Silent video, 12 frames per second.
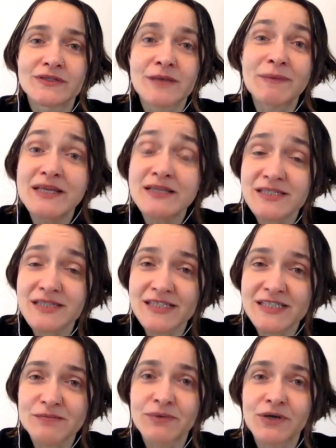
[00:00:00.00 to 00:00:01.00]
insights
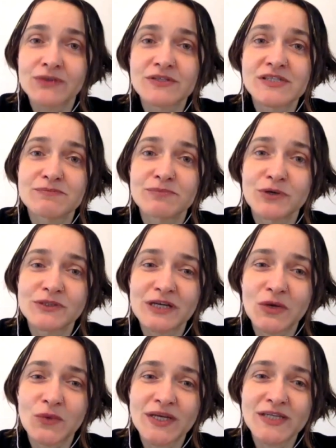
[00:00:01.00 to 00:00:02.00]
about this important
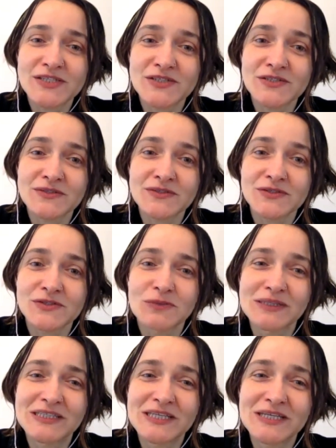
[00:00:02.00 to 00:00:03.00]
question,
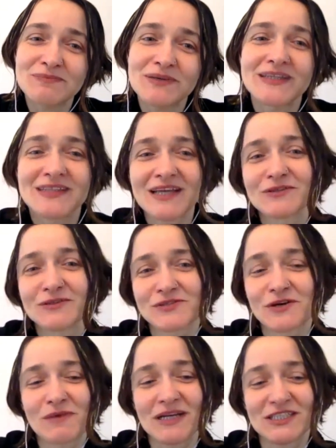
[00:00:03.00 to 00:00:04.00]
Subhadeep, and thank you so
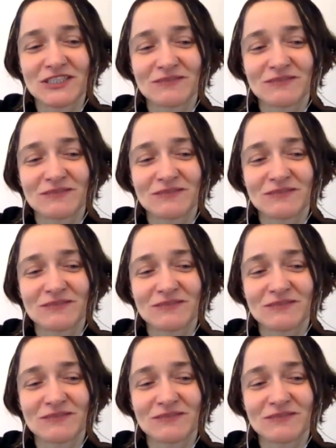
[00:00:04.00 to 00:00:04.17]
much.